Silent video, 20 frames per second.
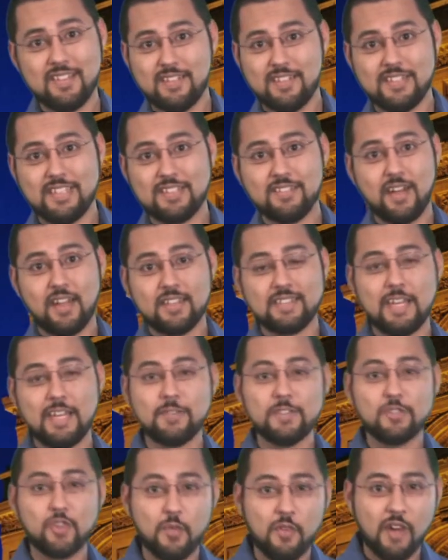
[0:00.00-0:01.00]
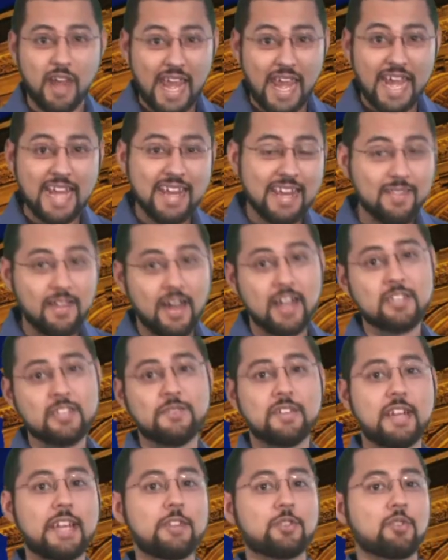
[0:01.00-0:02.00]
uh, these lots out, there's over 80 lots
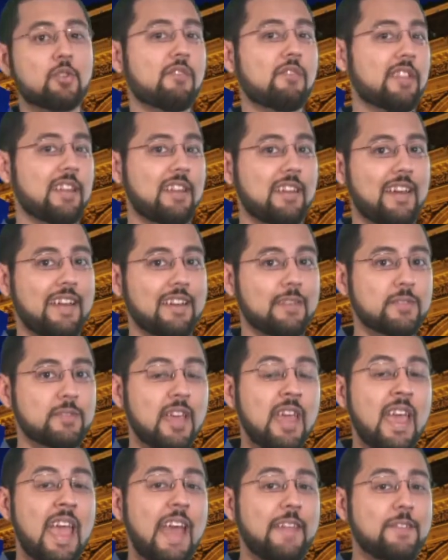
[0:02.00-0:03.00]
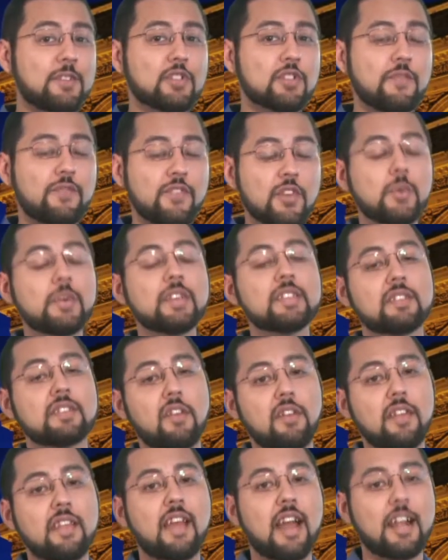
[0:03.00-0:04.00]
of dinosaur-related items, and there's a viewing
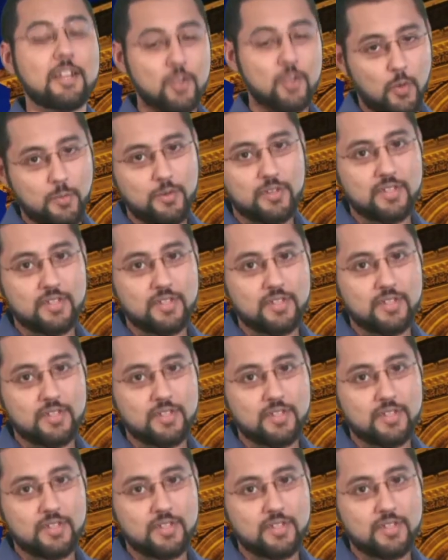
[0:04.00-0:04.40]
starting October